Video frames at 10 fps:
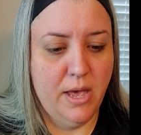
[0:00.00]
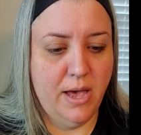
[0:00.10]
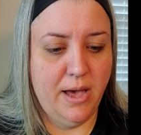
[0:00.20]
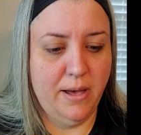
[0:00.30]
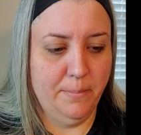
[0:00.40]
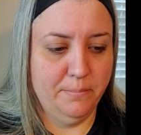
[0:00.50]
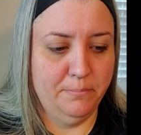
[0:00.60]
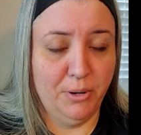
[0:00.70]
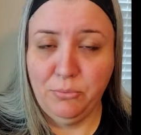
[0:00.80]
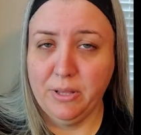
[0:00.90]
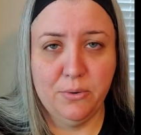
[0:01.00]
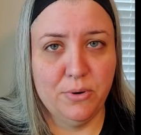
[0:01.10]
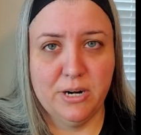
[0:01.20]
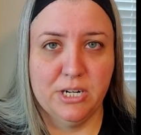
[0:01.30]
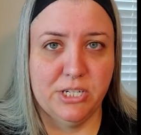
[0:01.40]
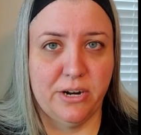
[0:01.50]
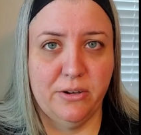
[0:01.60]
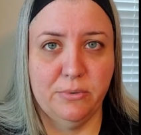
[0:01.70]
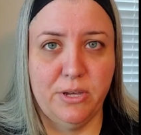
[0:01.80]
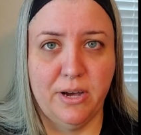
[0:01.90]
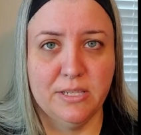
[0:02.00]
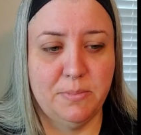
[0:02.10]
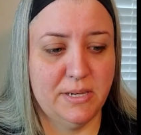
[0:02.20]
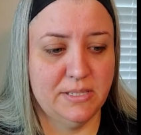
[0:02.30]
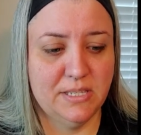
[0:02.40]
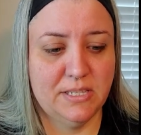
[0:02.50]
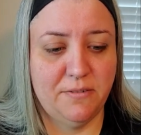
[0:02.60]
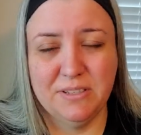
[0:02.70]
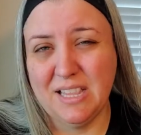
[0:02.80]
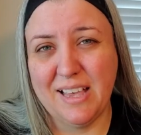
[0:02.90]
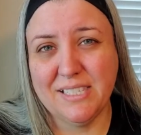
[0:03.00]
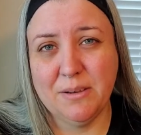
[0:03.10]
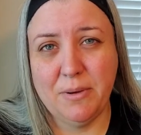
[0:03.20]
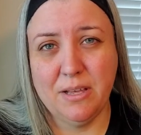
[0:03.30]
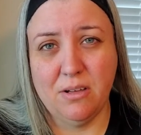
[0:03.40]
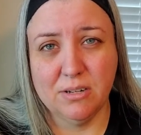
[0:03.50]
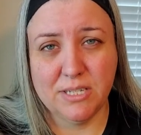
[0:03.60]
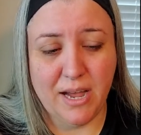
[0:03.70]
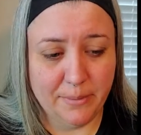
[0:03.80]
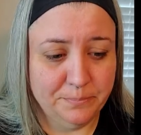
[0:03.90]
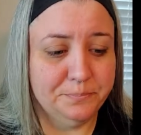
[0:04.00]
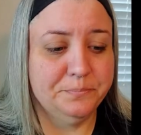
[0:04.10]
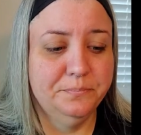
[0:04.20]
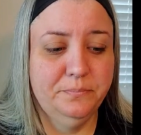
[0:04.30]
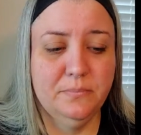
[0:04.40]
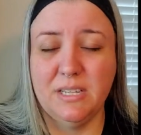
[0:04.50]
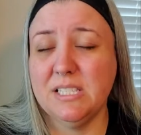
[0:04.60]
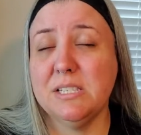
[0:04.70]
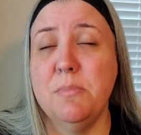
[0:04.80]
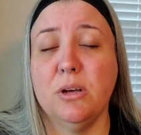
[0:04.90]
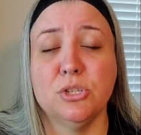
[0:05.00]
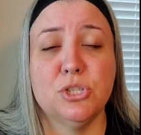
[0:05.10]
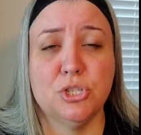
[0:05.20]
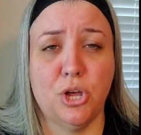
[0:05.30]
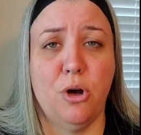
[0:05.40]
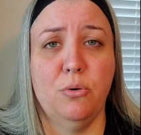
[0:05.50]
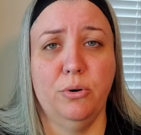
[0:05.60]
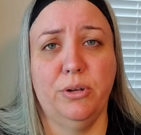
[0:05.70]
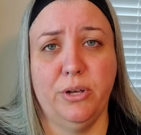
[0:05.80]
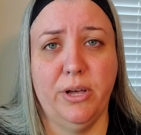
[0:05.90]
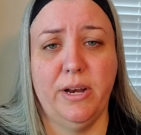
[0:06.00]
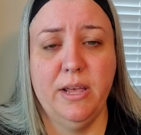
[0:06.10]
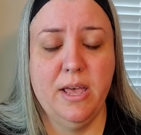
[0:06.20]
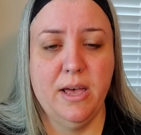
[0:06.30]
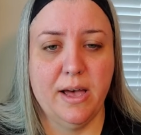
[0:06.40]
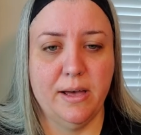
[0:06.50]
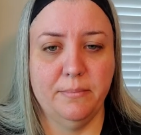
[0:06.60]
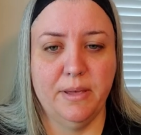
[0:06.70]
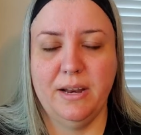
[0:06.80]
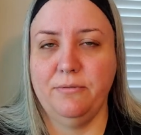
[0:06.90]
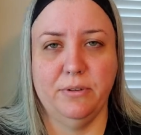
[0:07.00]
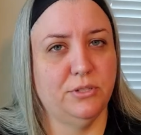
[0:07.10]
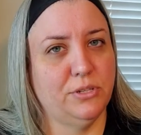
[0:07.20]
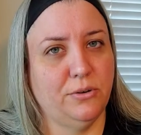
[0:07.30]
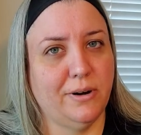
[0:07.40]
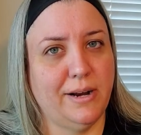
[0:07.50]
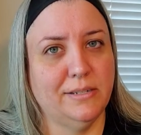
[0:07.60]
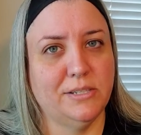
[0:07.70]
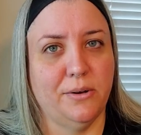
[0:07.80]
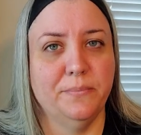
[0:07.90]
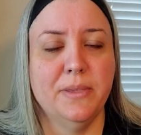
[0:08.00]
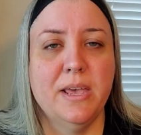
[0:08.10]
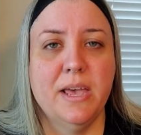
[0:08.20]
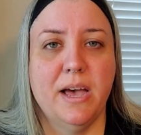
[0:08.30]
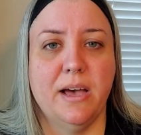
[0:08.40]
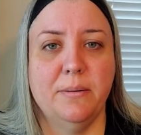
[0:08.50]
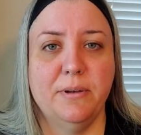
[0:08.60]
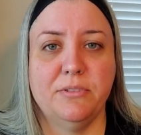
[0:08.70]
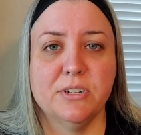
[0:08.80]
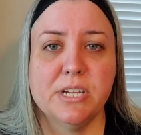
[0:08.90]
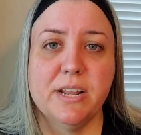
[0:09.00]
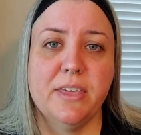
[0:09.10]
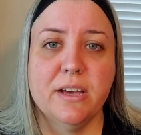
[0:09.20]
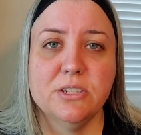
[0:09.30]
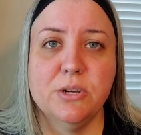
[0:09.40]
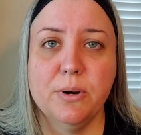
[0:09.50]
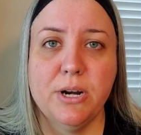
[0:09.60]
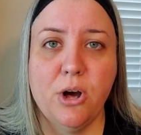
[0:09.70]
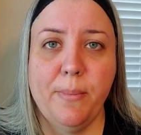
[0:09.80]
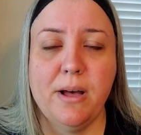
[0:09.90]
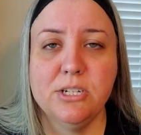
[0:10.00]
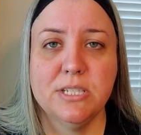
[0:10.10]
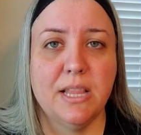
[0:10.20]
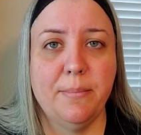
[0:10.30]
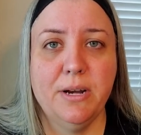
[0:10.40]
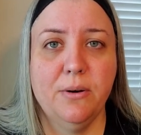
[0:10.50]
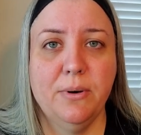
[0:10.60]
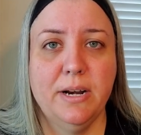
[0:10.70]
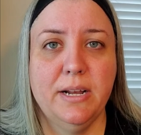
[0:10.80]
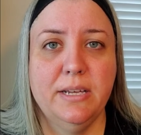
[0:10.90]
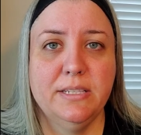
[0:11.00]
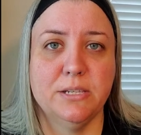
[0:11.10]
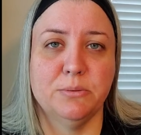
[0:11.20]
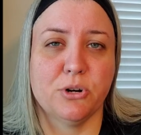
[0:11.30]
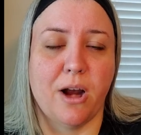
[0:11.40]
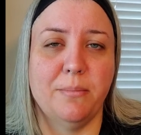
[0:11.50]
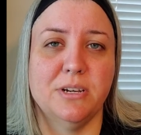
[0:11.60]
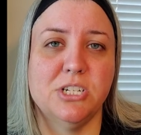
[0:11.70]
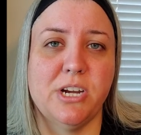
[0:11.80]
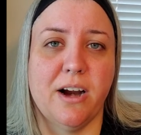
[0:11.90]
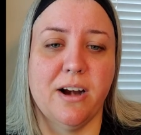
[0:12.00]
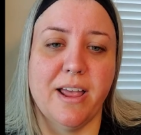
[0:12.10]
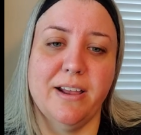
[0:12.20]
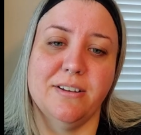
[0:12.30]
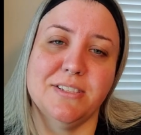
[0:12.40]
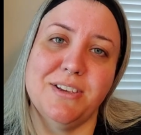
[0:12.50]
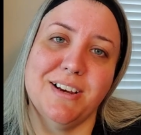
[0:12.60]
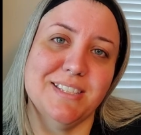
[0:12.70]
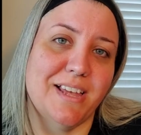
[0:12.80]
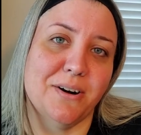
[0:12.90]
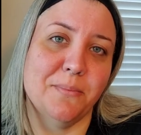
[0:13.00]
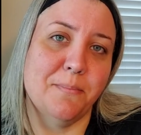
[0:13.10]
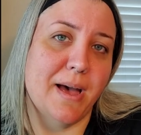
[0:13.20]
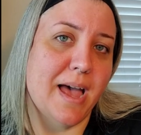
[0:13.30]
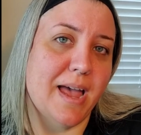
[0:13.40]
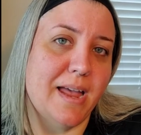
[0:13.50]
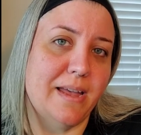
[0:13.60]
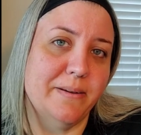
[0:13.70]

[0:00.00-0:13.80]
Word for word: Um, but really wanted to share that with you guys because this stuff is lasting me a long time. It smells so good um, and it feels so great. So um, if there's anything else you want to know about, just let me know what it is. Subscribe and share, and I'll see you guys later. Bye.